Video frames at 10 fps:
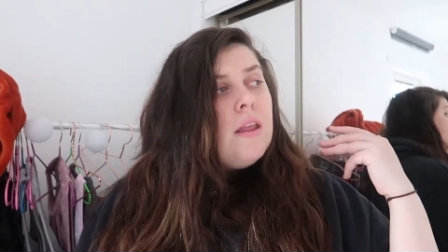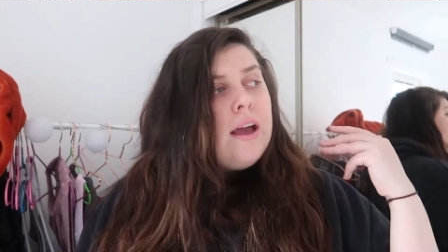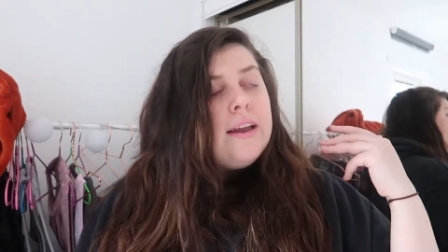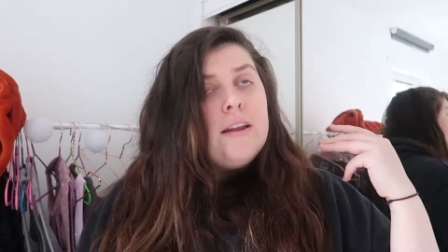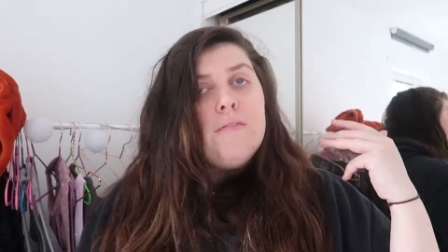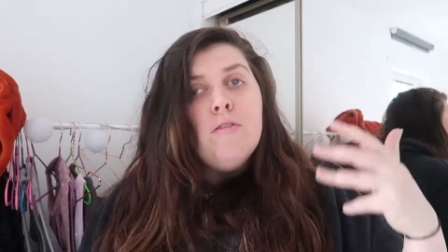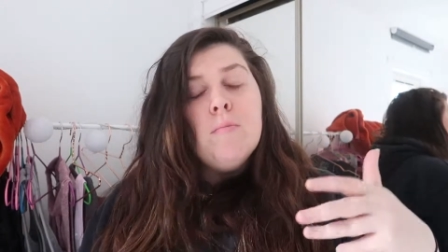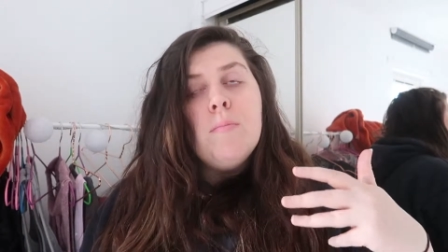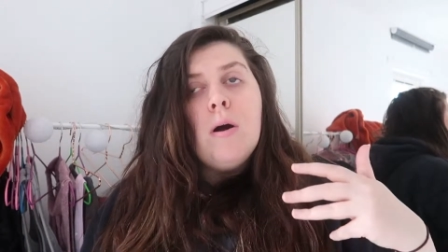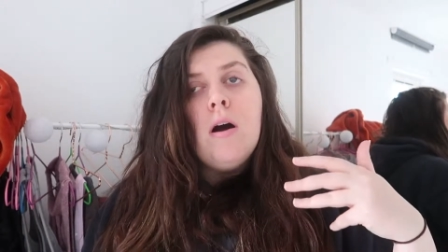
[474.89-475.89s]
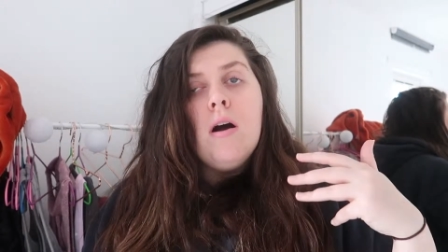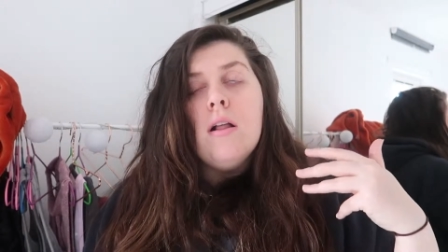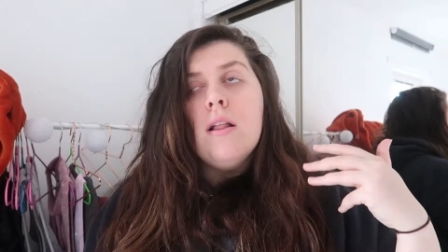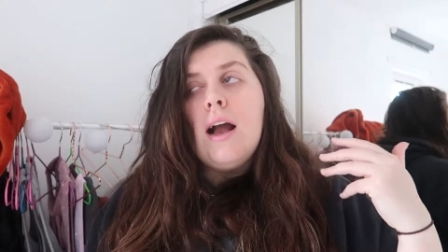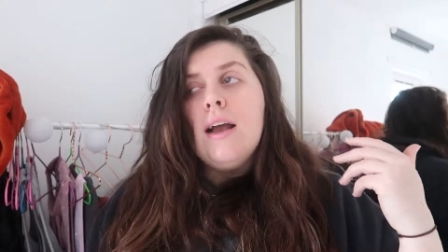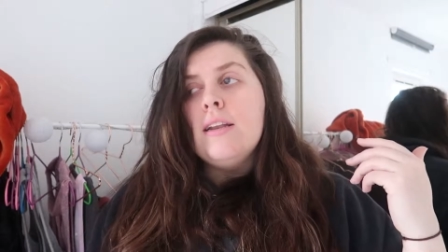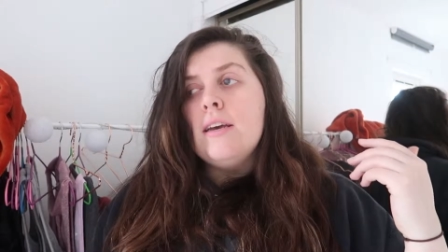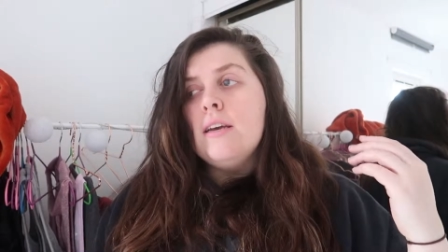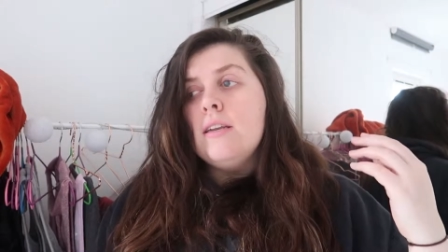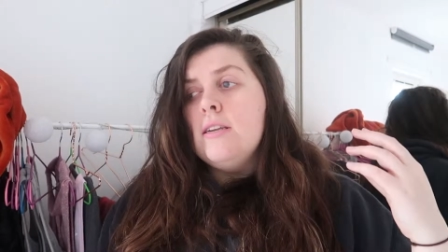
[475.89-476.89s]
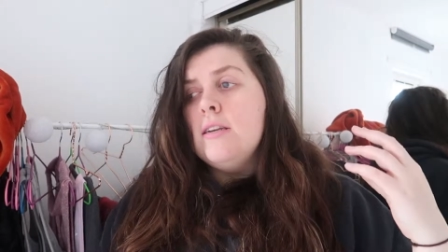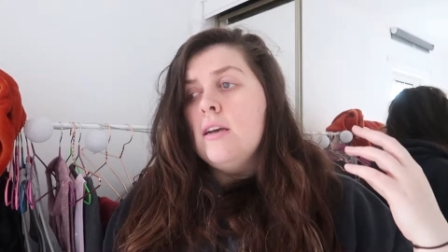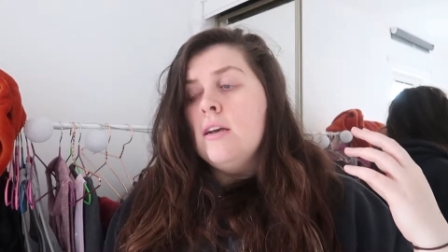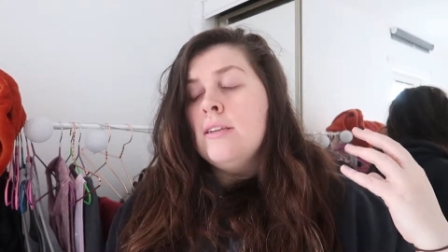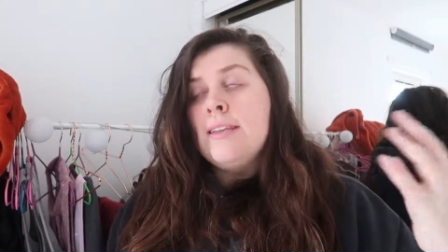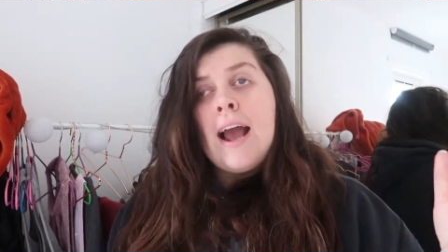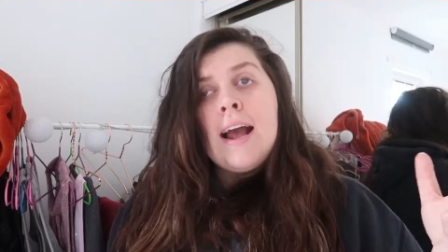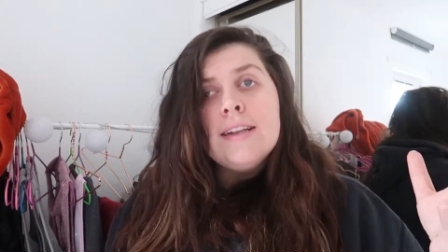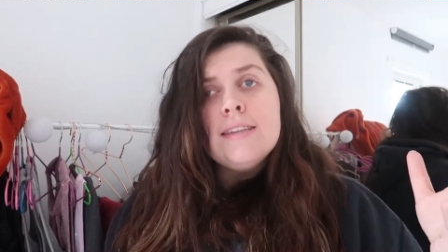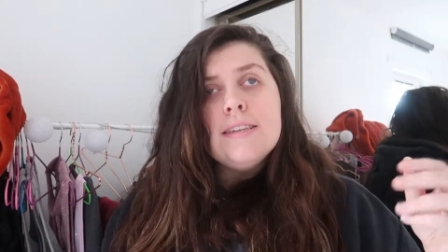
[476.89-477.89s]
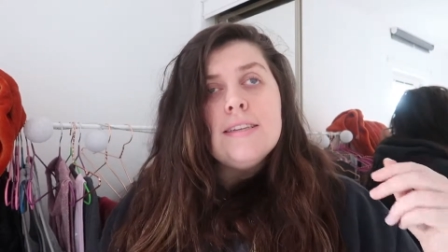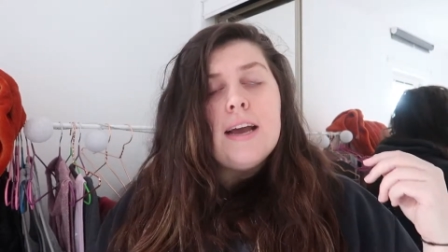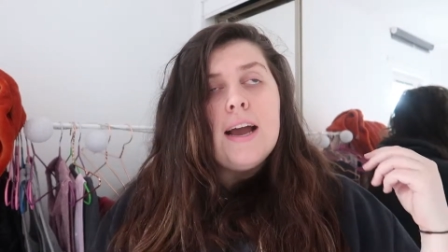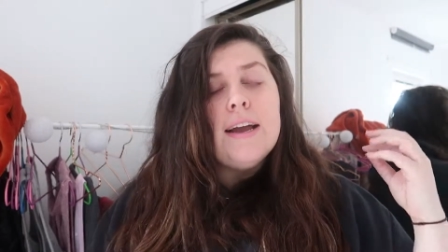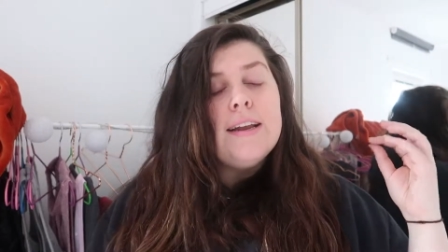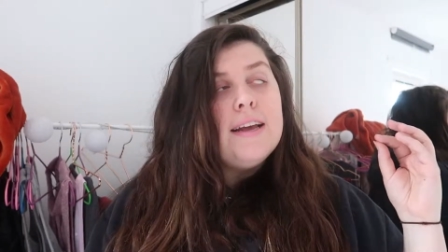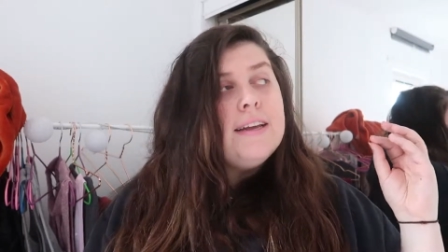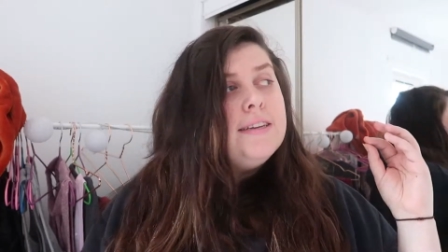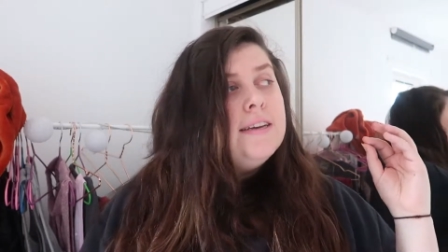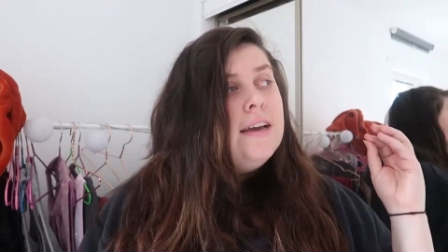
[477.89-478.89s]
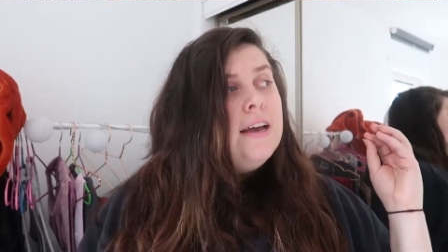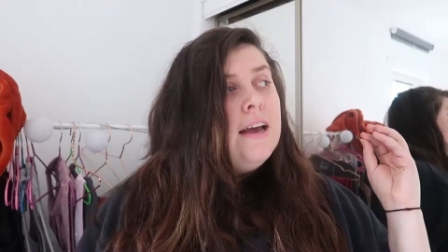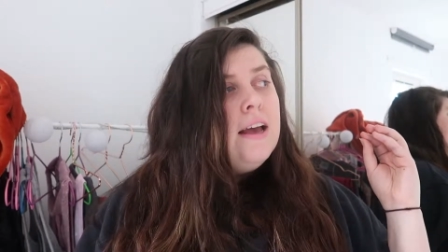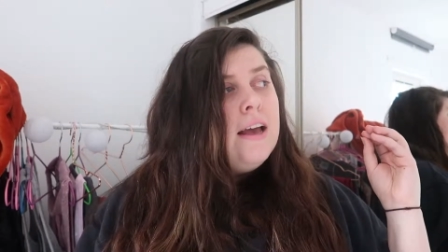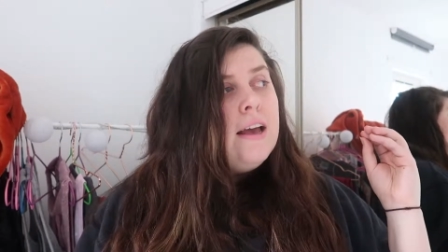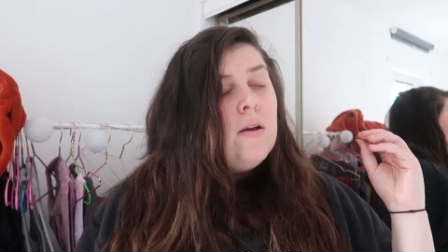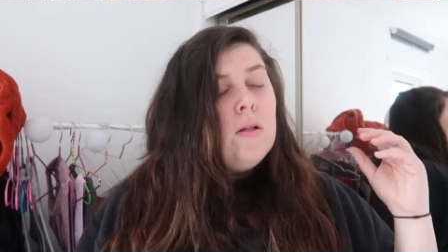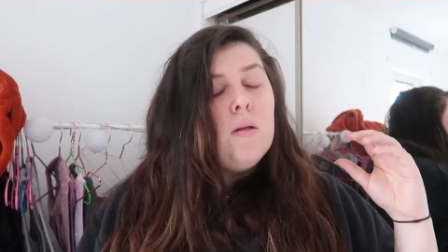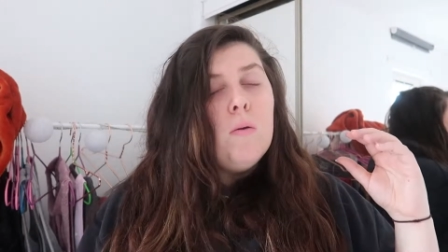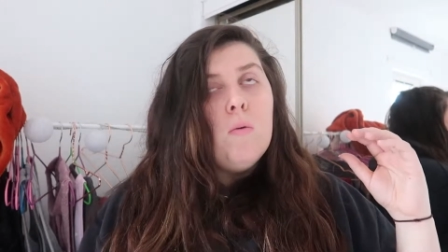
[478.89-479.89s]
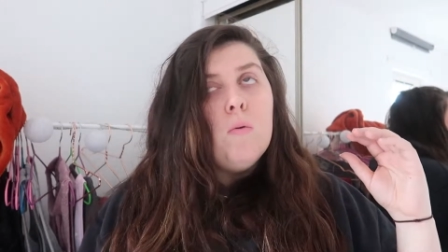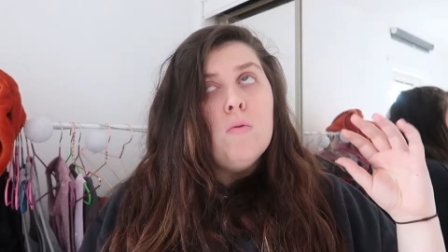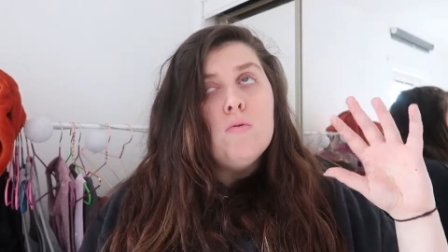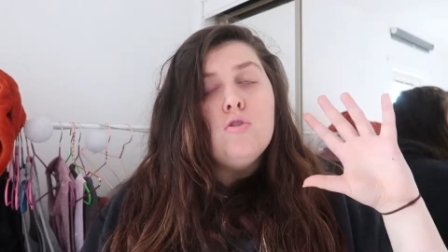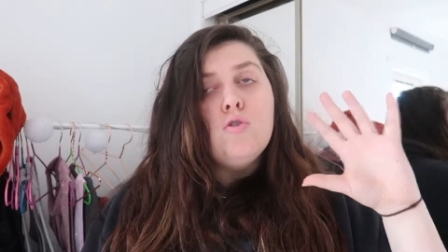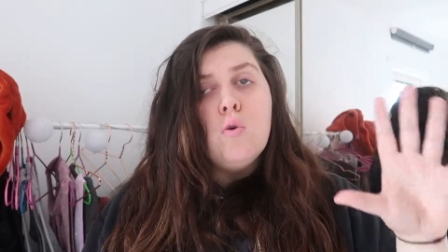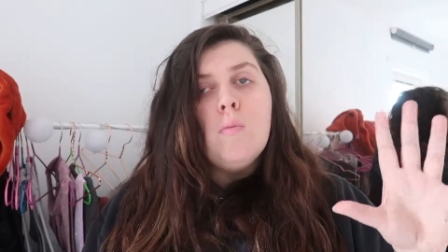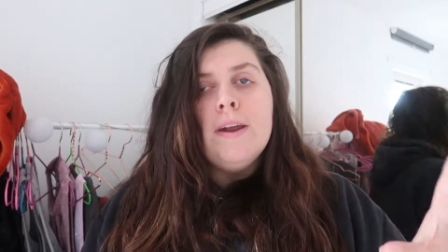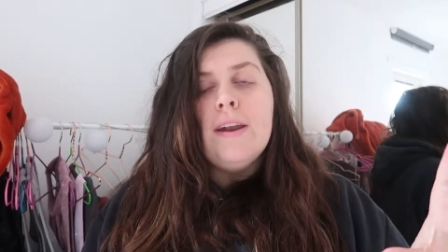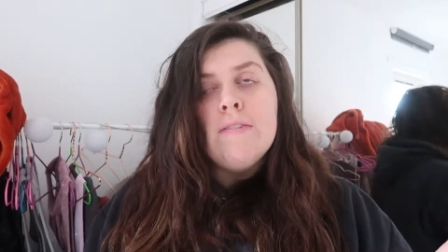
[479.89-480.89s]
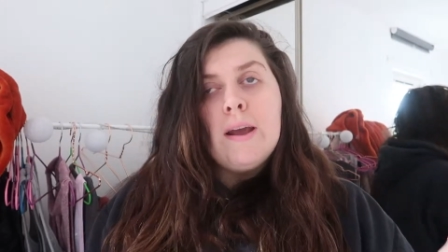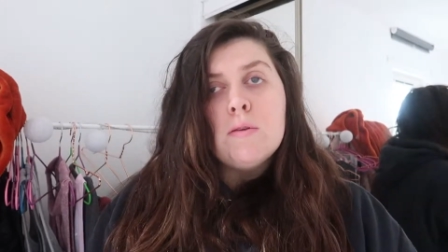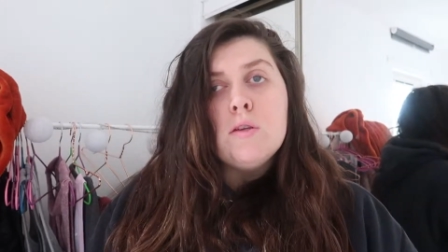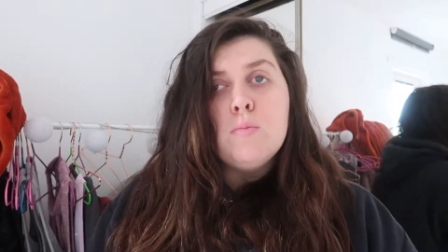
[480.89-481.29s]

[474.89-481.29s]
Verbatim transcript: I did football, I did dance, I did so many different types